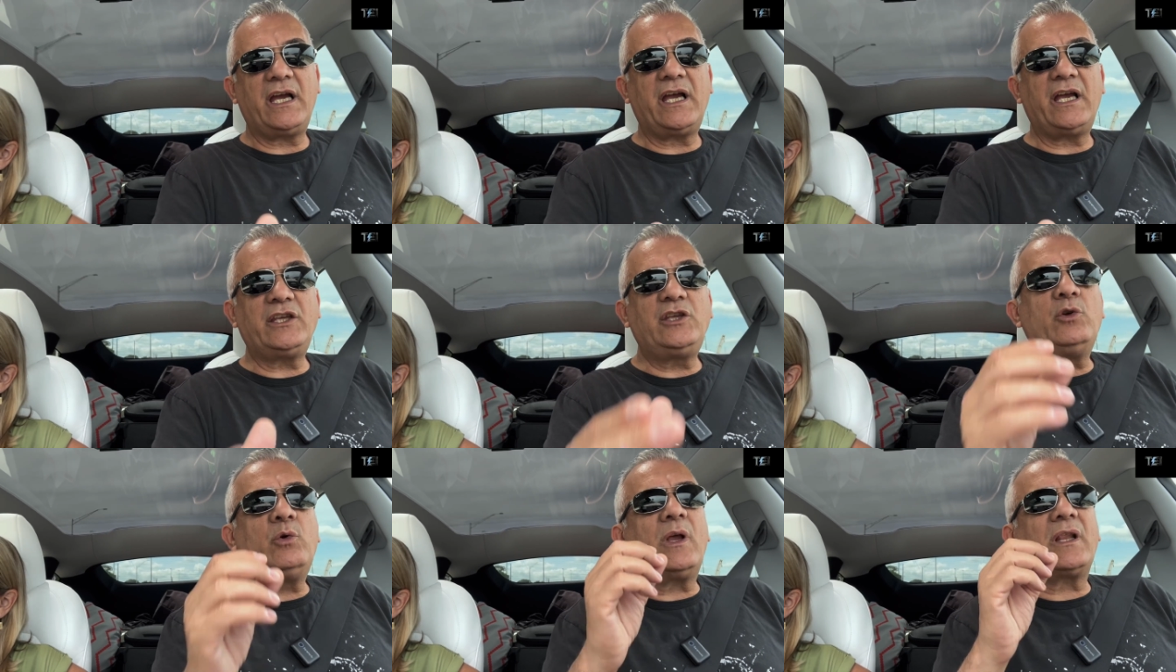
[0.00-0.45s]

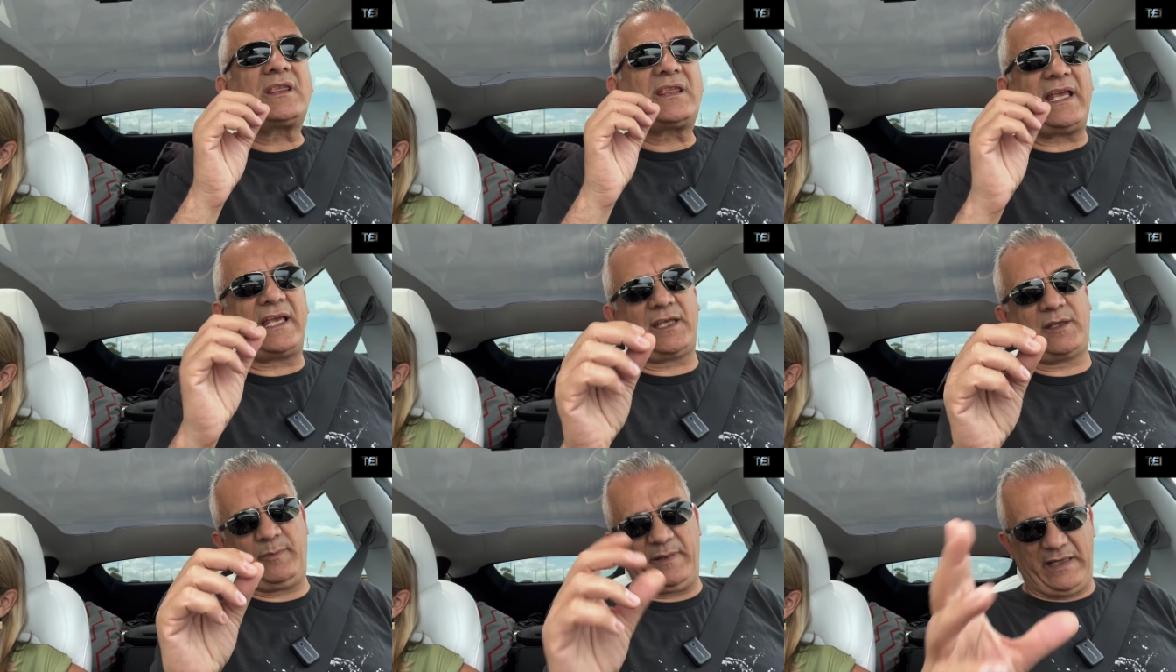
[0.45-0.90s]
you will
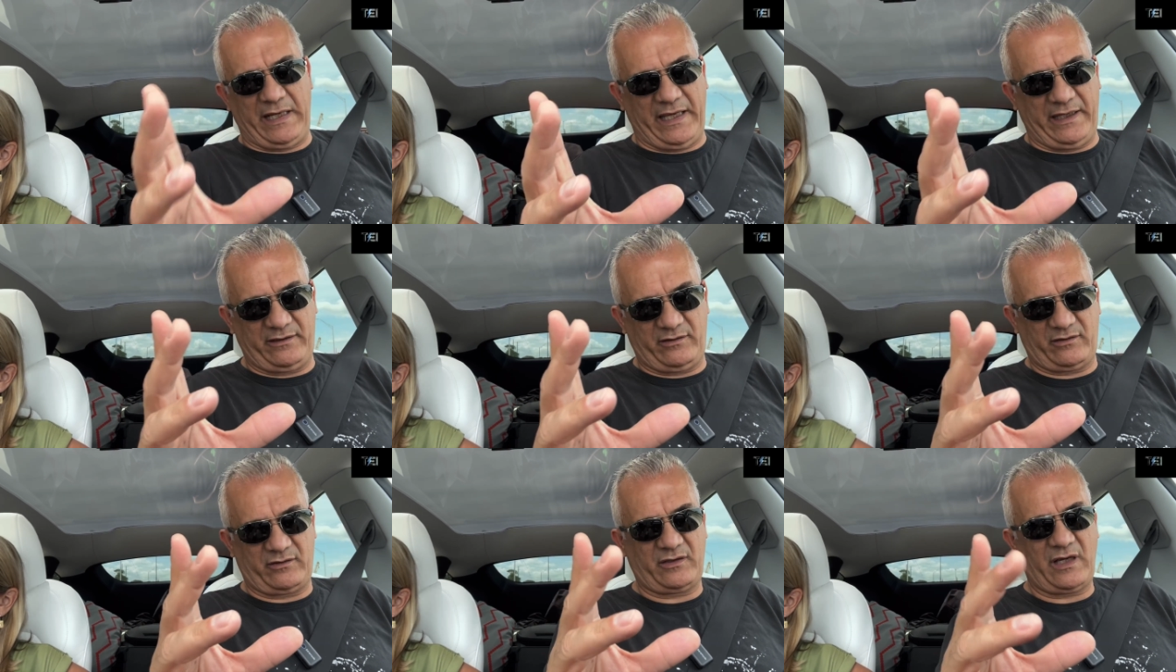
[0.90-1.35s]
thank me
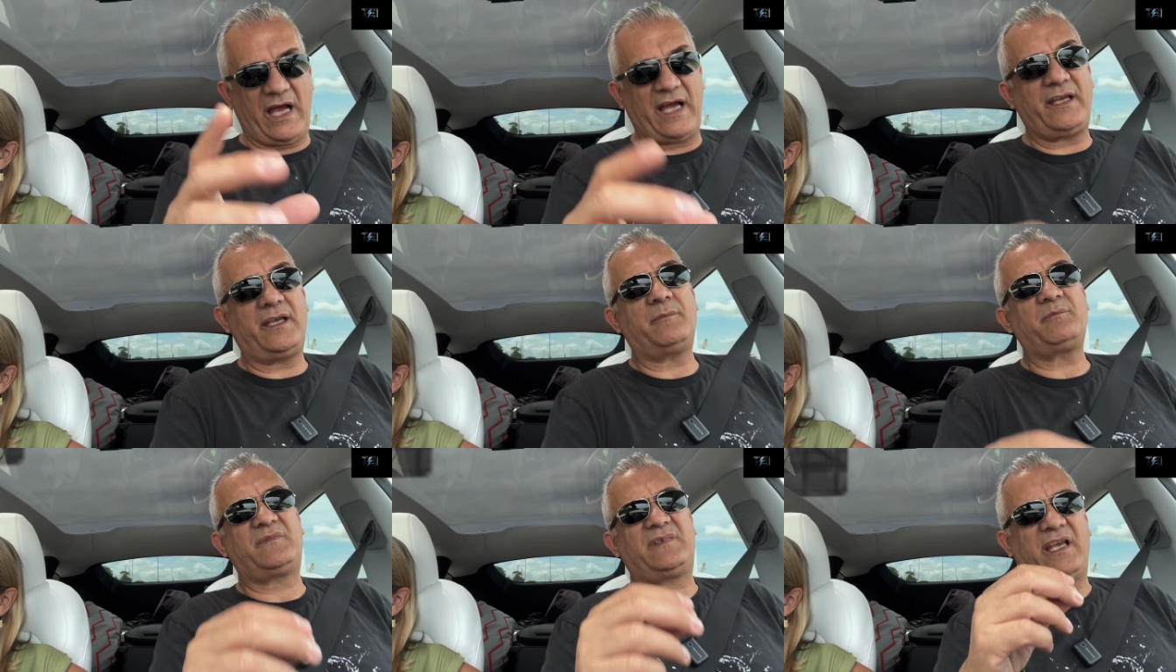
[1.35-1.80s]
later. I
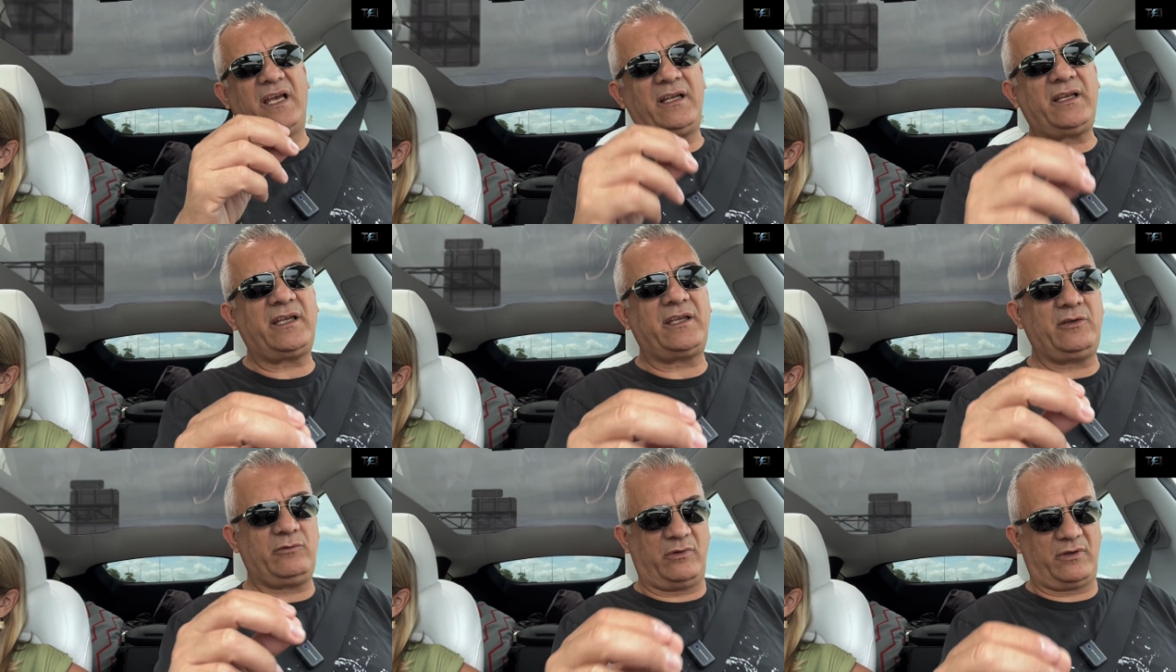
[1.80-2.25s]
am
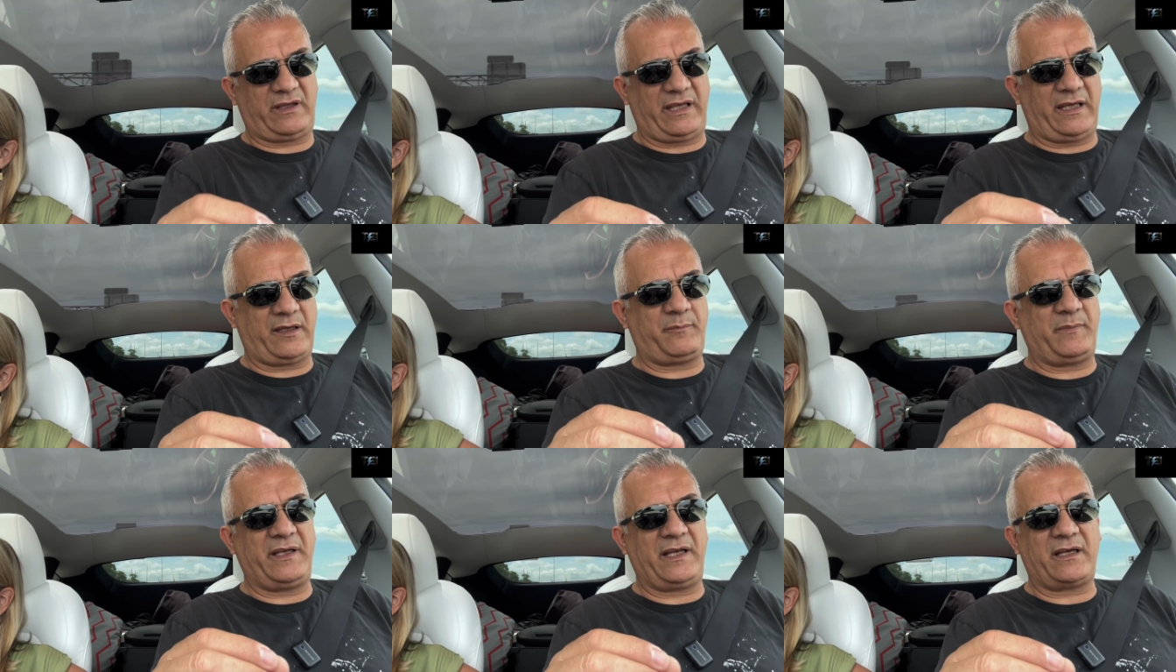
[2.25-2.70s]
telling you, you will
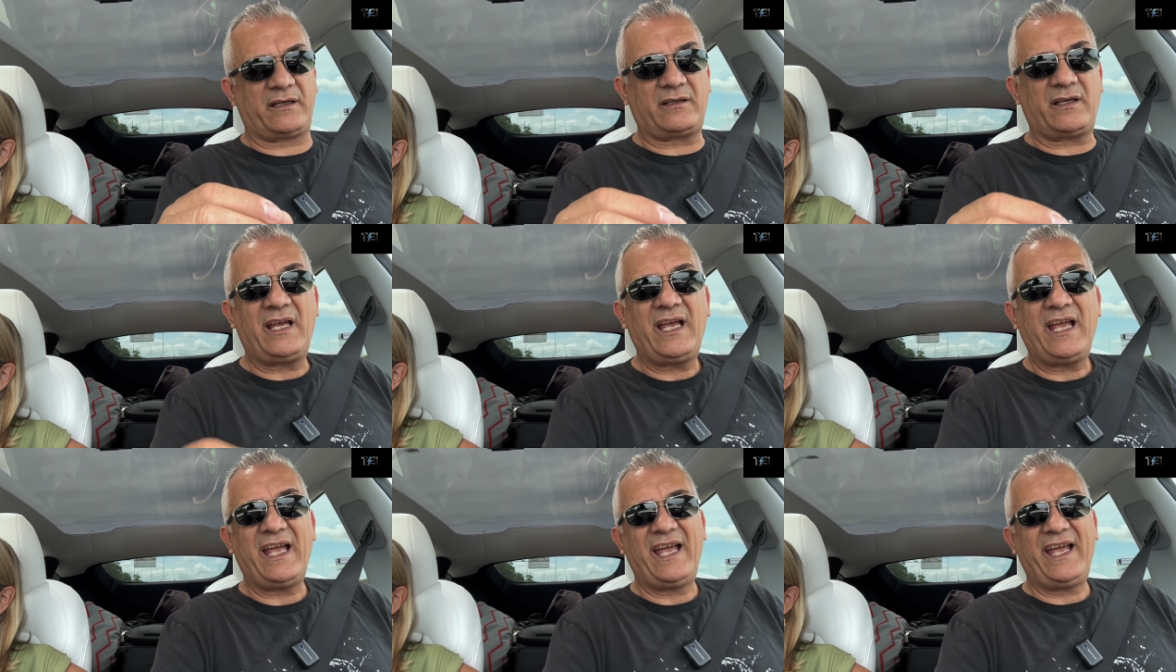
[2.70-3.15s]
thank me
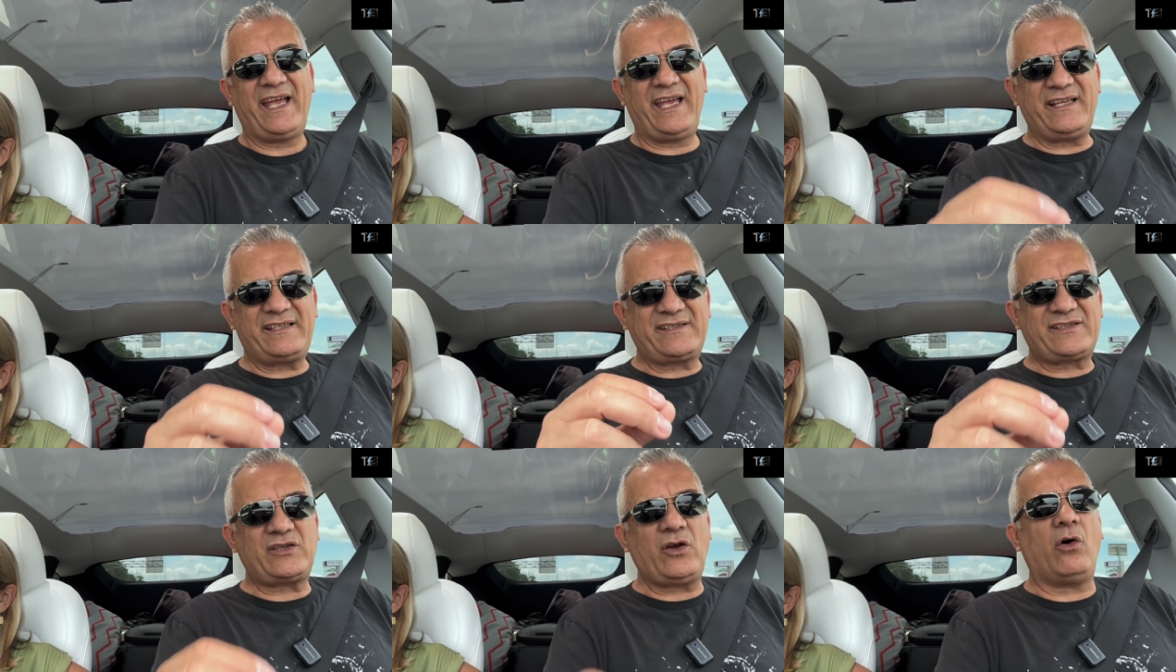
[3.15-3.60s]
later.
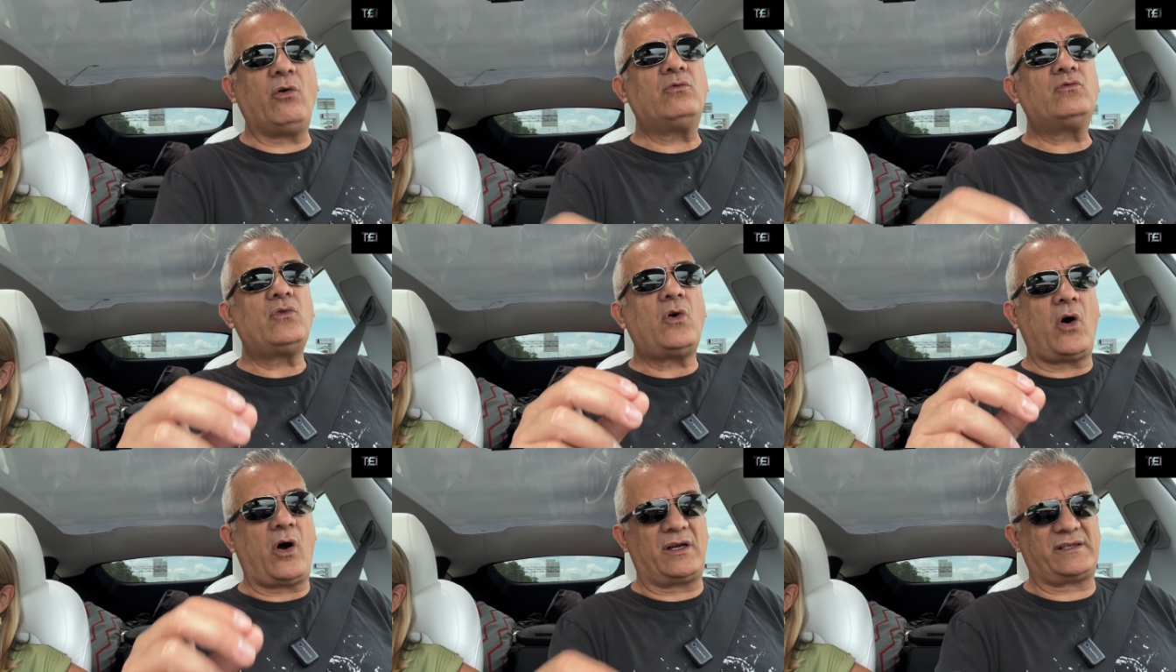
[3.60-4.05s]
It's so
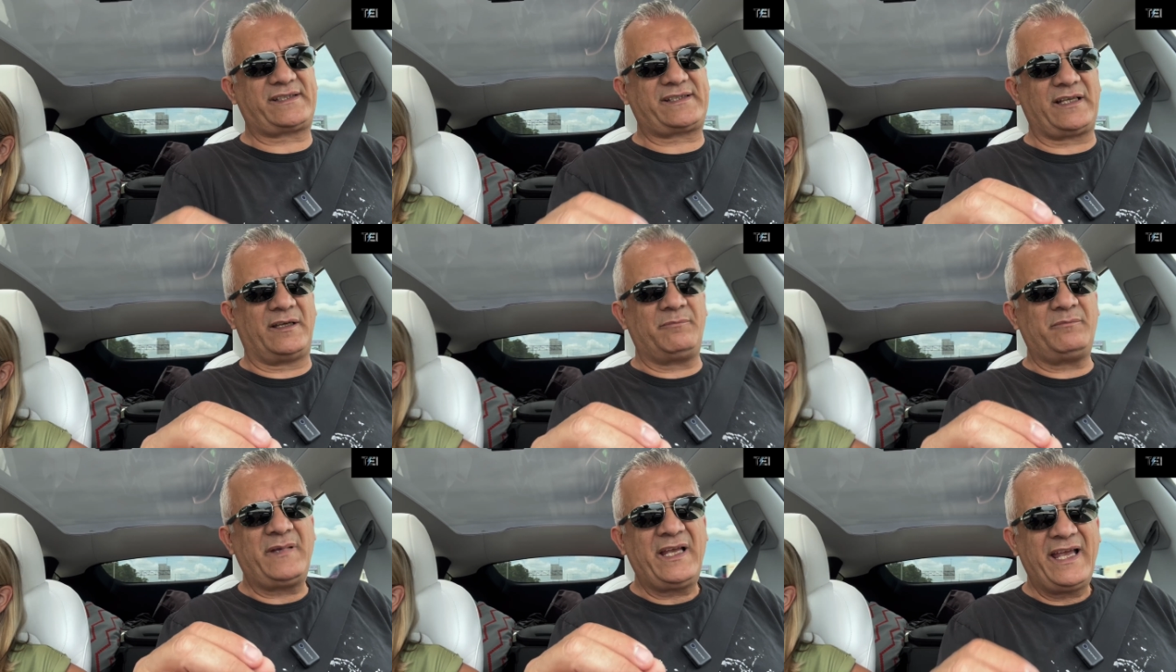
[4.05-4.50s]

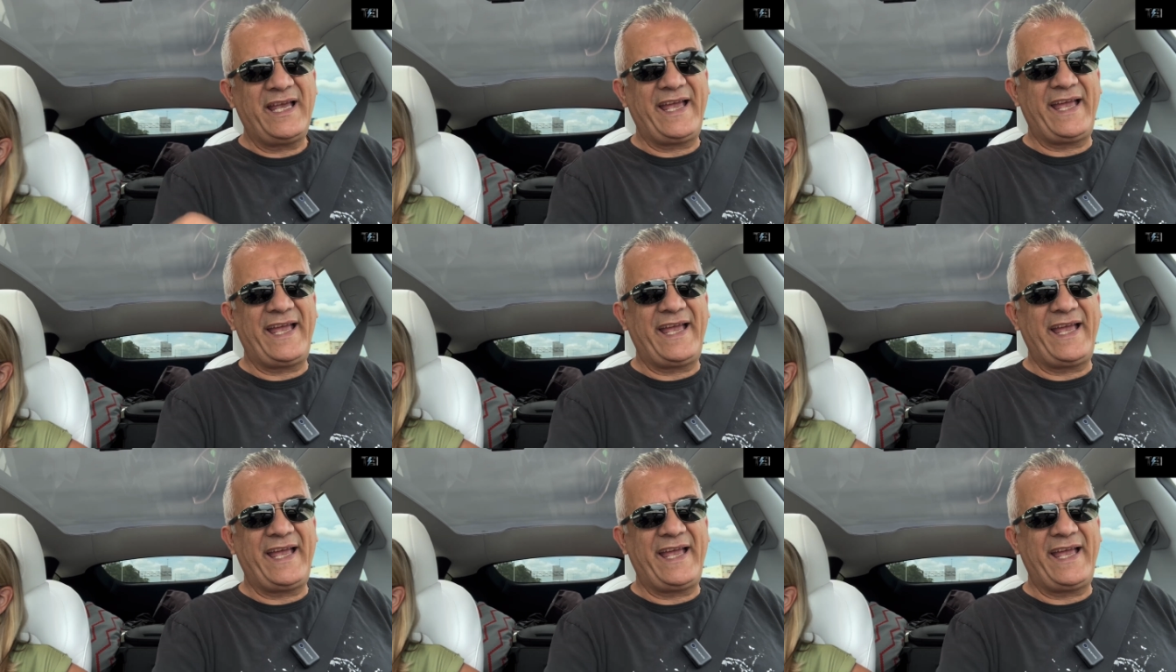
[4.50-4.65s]
awesome.